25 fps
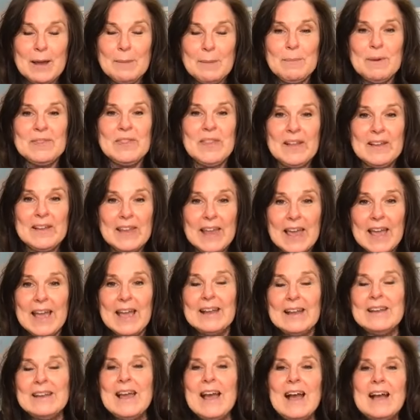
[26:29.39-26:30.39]
But the
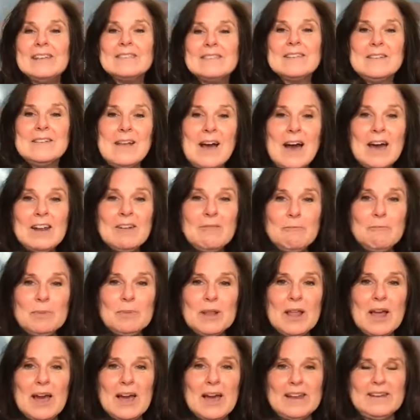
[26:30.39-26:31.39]
land has a lot of
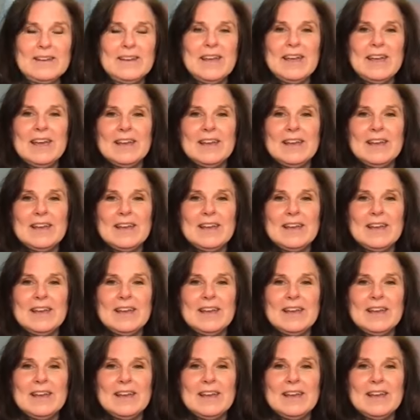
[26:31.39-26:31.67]
blood